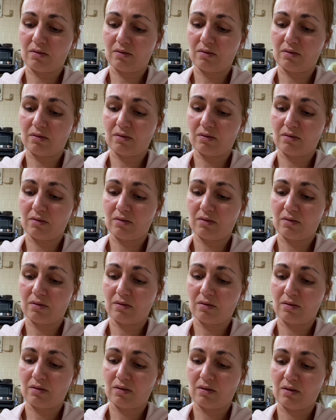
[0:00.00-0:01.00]

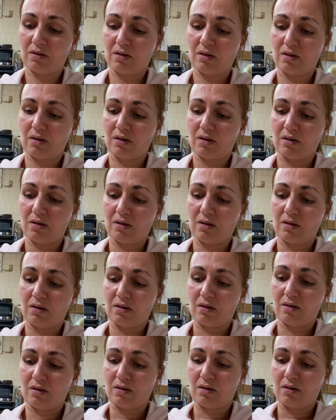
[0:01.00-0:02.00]

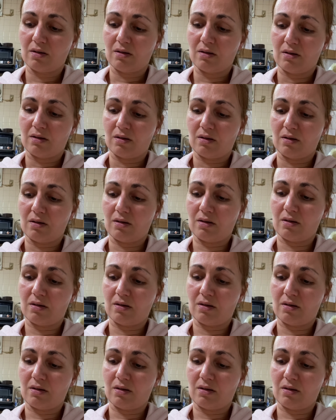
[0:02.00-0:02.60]
(no one is talking)